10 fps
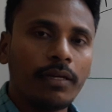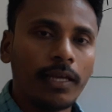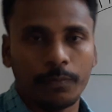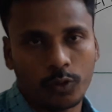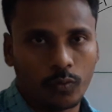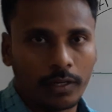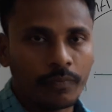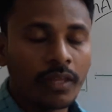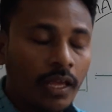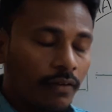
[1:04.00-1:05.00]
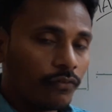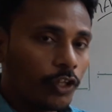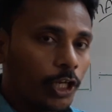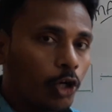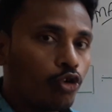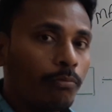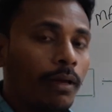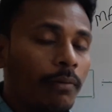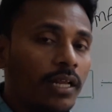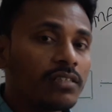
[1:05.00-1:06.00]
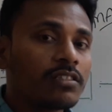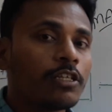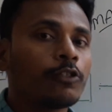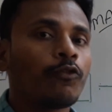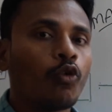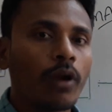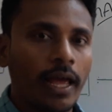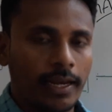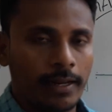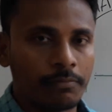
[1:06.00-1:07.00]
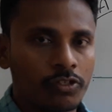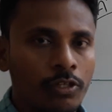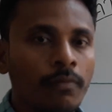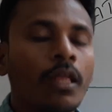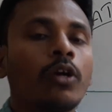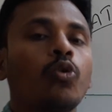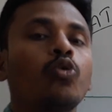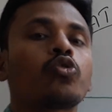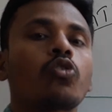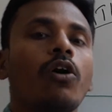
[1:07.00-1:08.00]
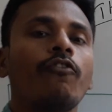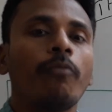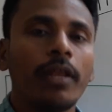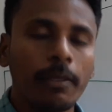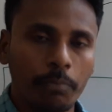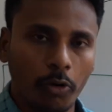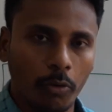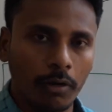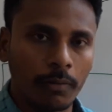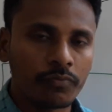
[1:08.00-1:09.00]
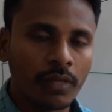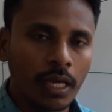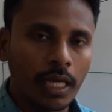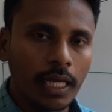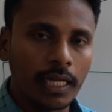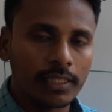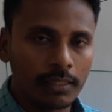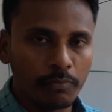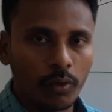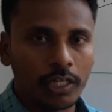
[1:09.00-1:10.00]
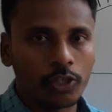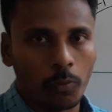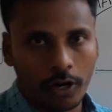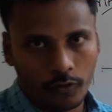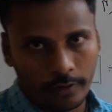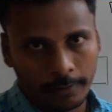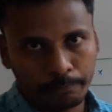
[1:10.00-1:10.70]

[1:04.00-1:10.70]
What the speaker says: m square. We need to memorize these four items to solve any problem in a simple and smart way.